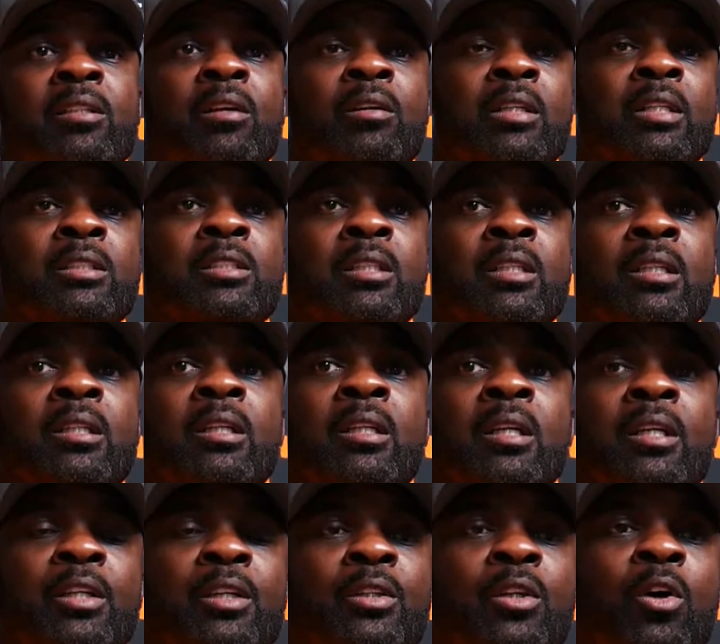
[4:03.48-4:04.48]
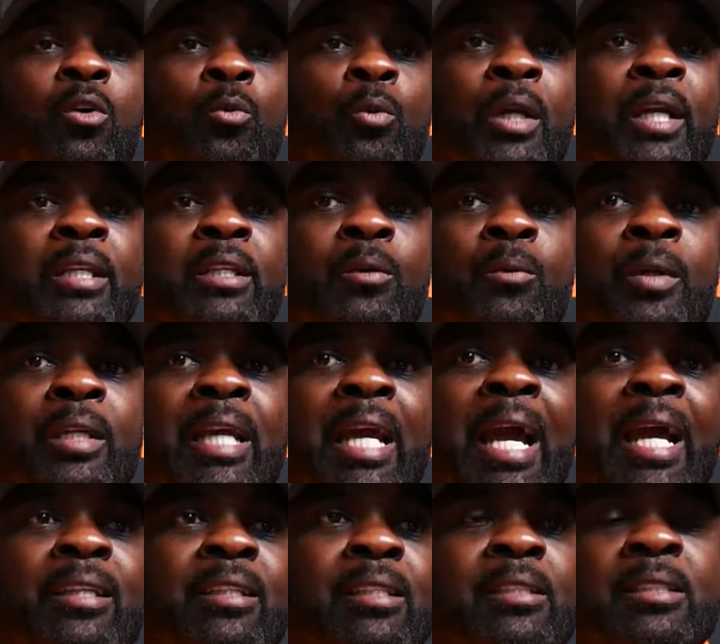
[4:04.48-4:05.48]
learning to, you know, read and
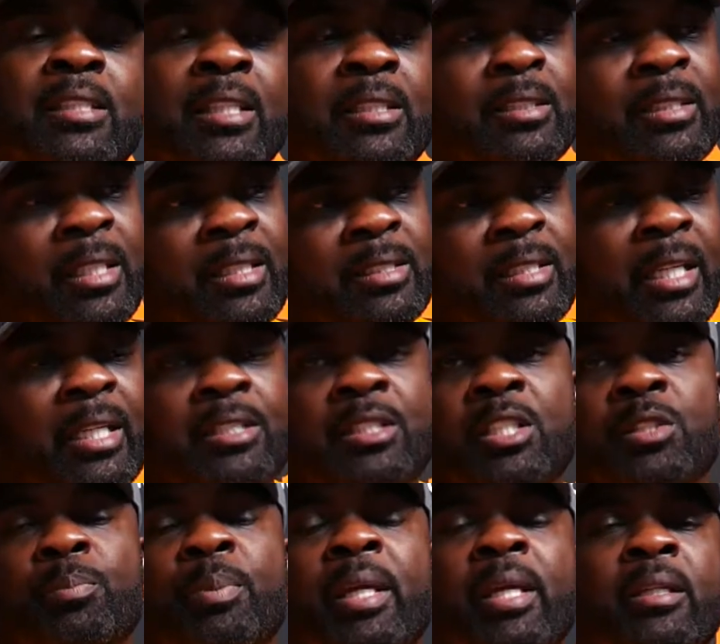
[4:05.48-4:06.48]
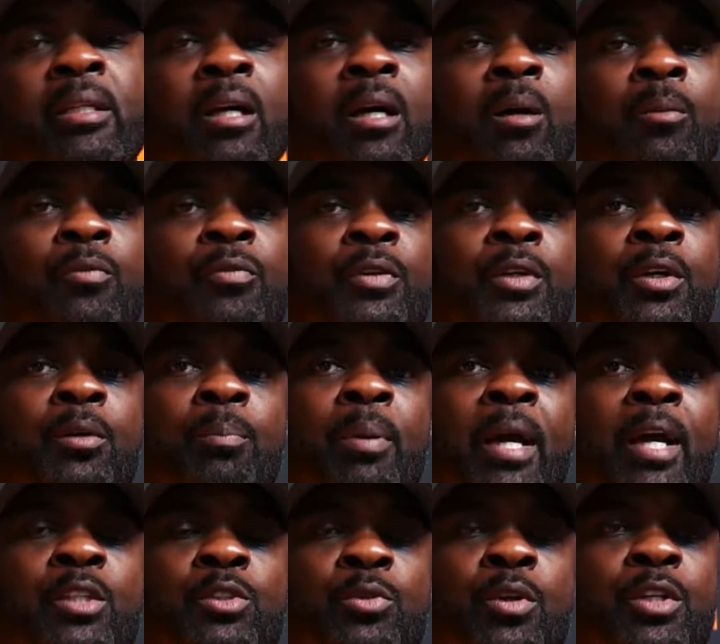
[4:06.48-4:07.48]
react, it's just instead of just being an upfield
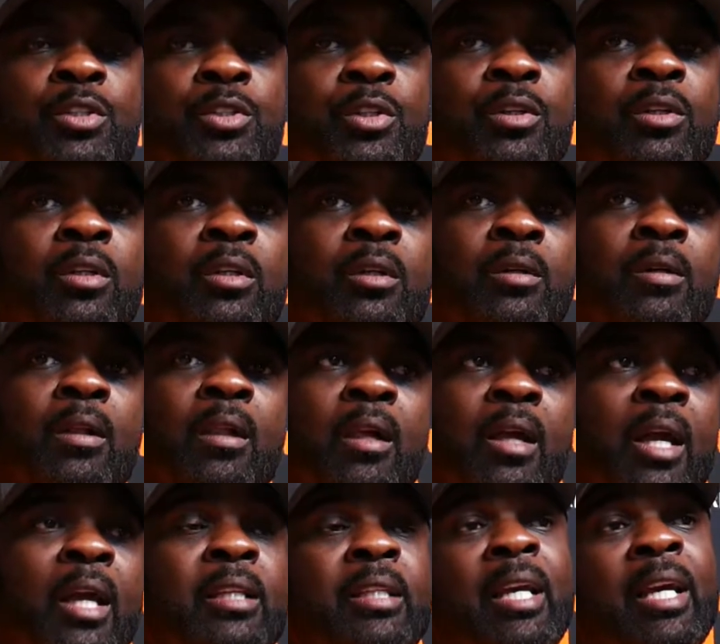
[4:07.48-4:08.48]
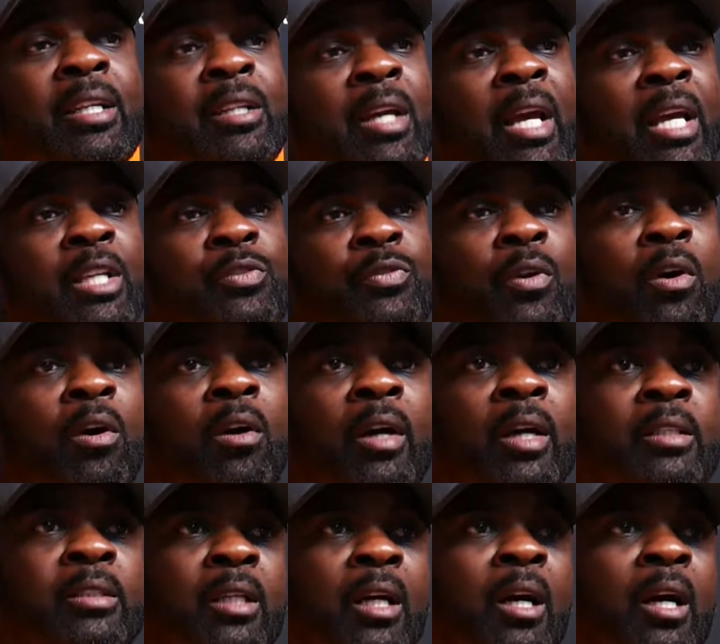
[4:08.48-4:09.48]
pass rusher. And then as far
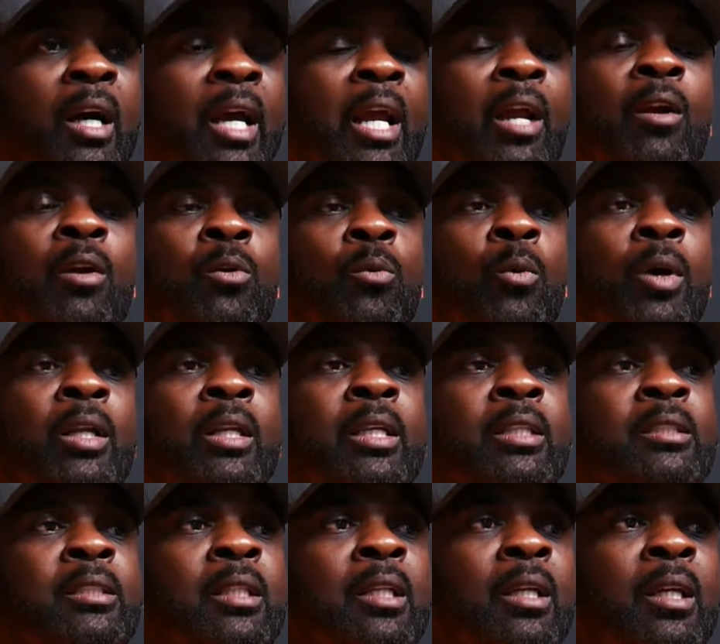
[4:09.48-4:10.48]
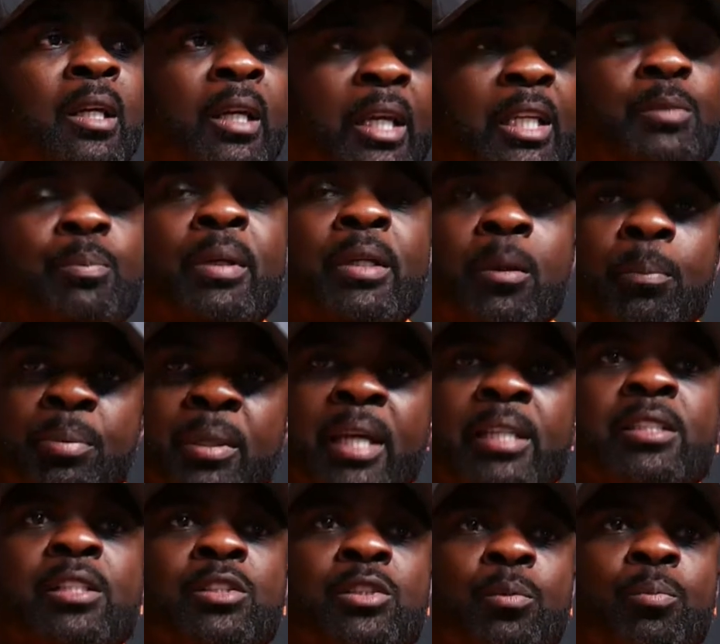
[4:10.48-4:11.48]
as Aaron Willis, he's been a
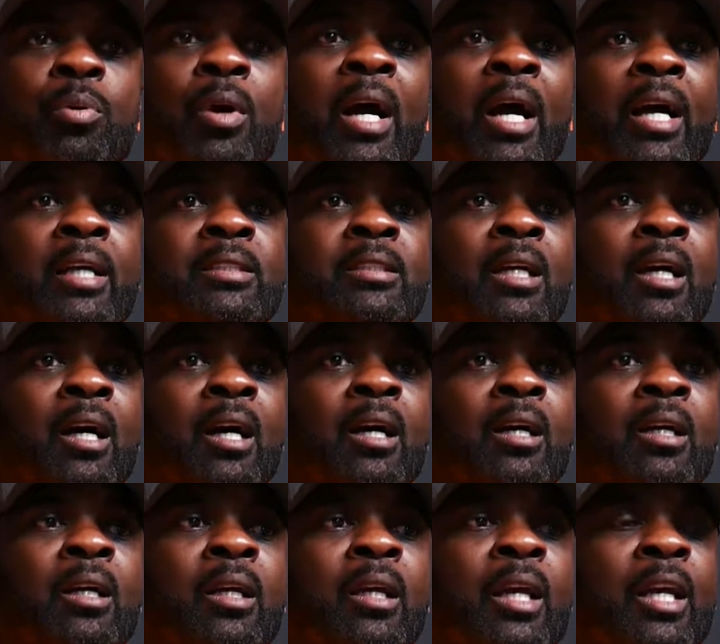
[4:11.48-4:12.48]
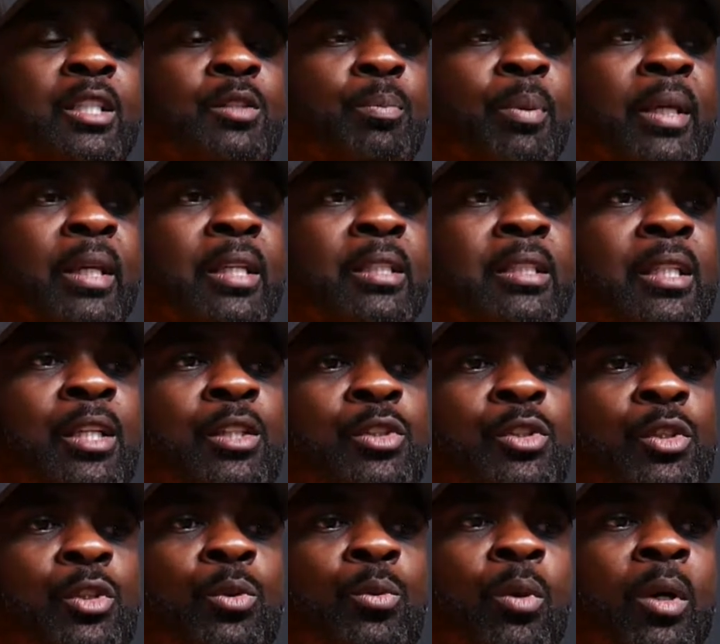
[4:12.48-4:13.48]
pleasant surprise. His biggest
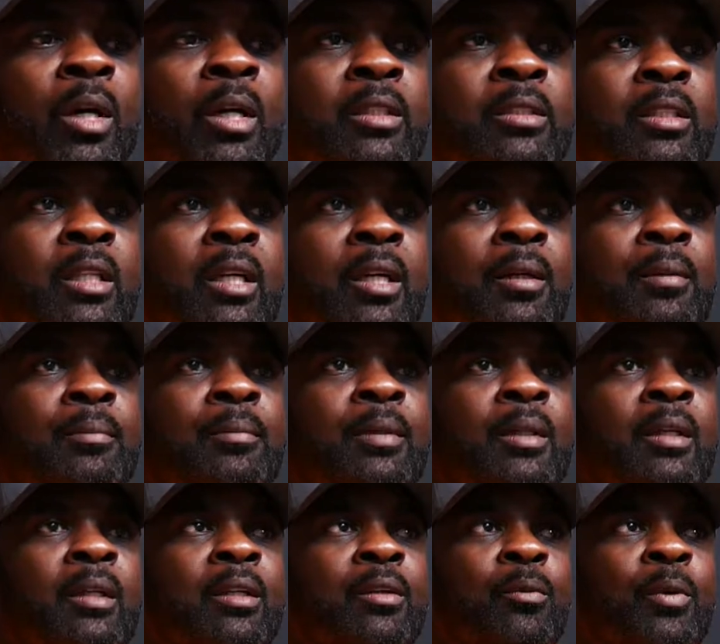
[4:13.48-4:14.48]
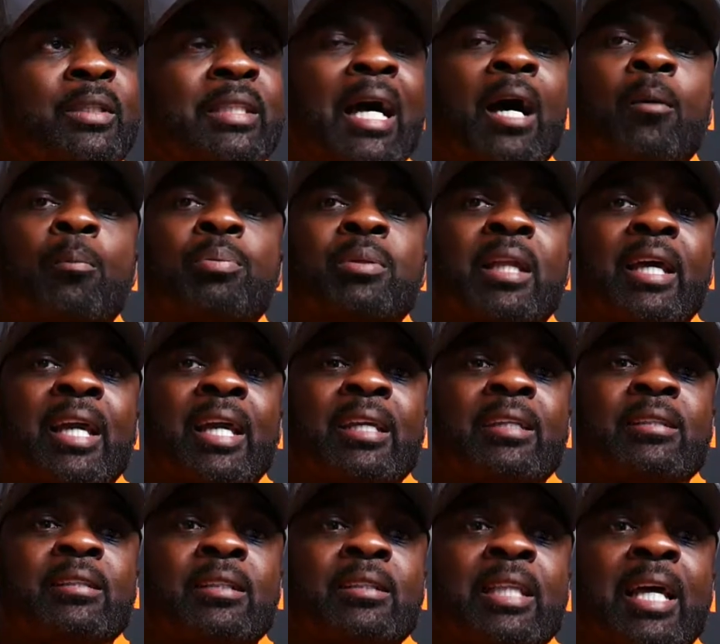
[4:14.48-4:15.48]
issue was without
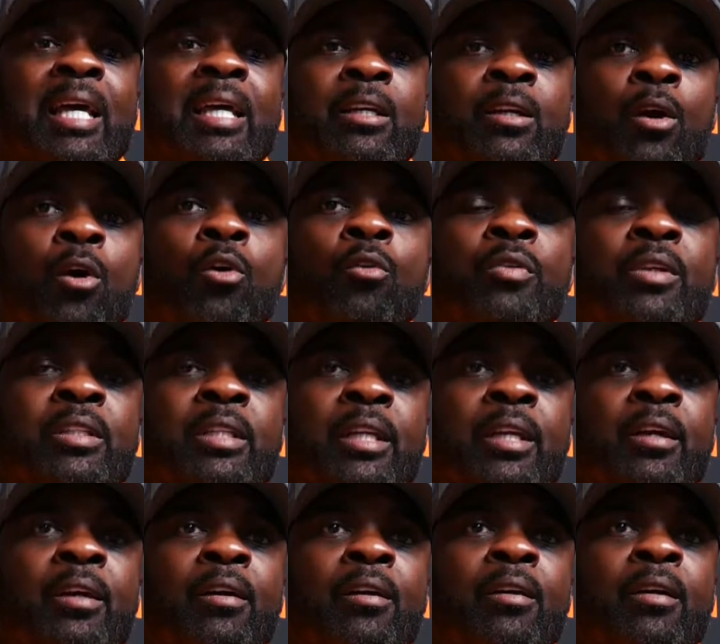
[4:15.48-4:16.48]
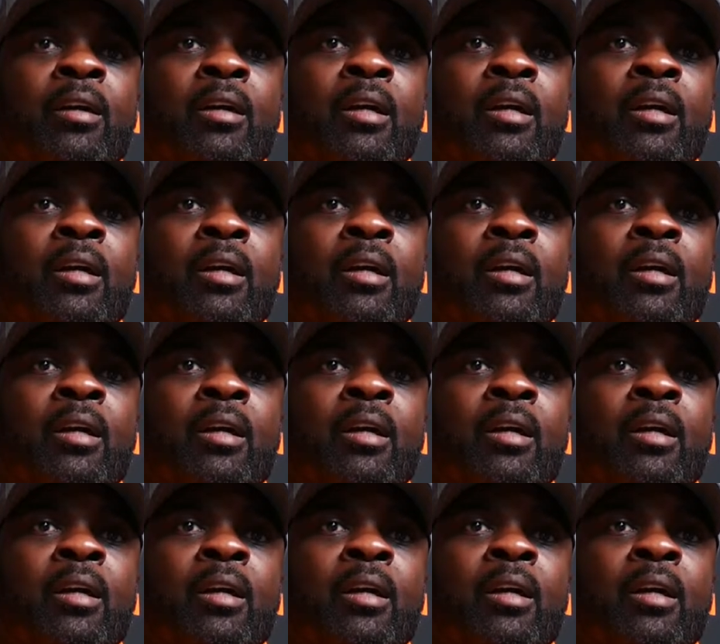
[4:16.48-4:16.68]
playing that COVID year,